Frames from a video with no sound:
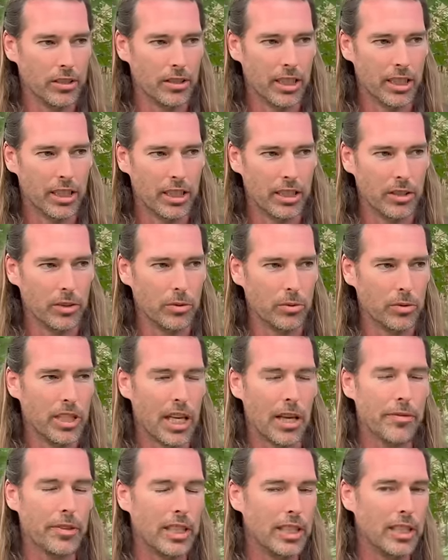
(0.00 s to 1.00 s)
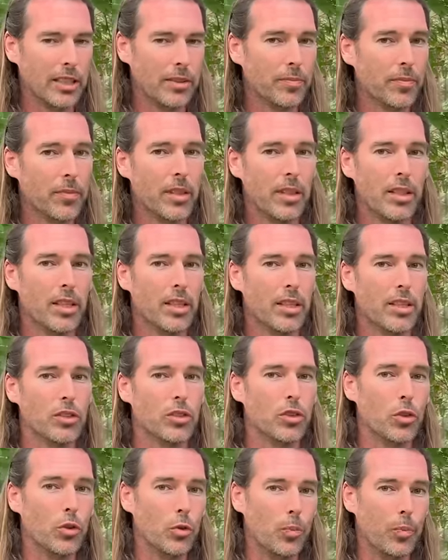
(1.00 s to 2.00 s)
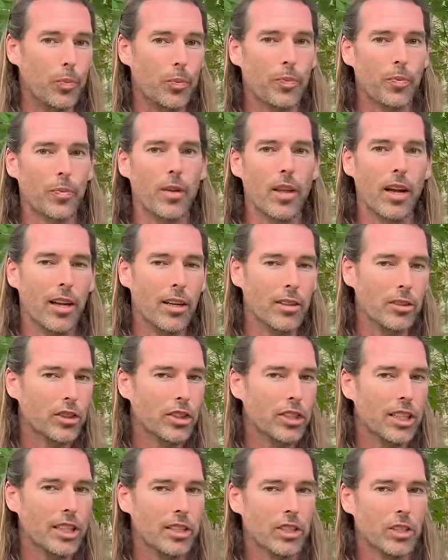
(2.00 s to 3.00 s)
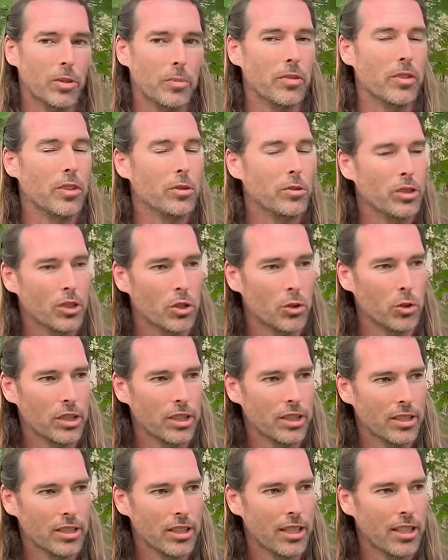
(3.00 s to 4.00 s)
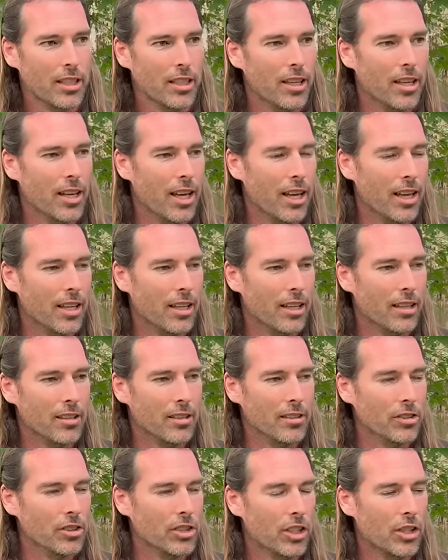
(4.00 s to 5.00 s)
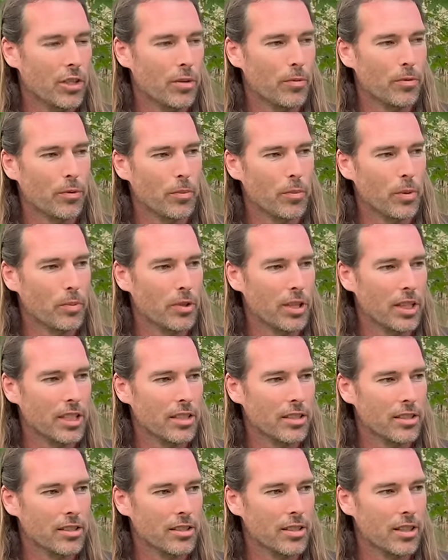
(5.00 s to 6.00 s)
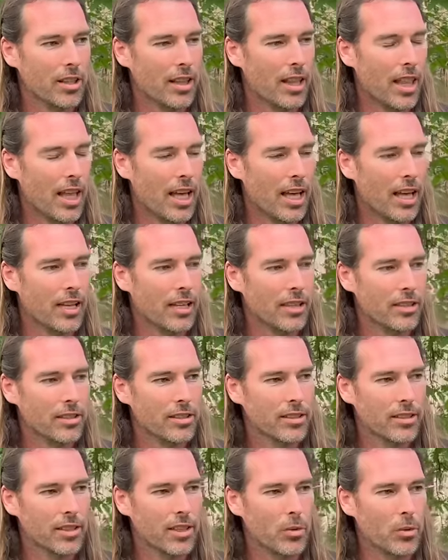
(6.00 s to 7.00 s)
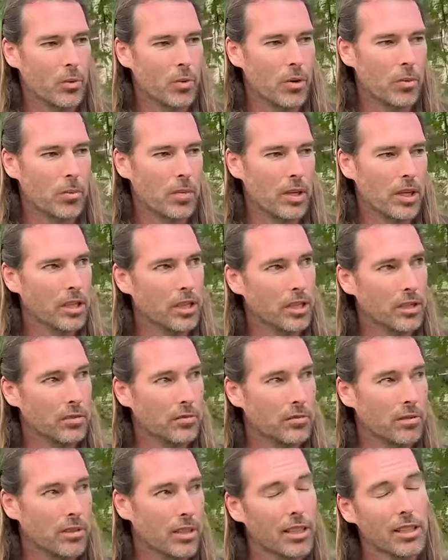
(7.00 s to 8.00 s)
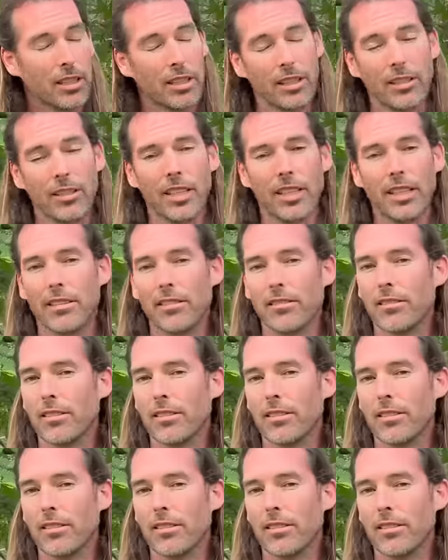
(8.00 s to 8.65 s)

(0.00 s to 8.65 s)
that I was having here. So I'll share some of those stories, and I'll share them from a place that I want to make it clear that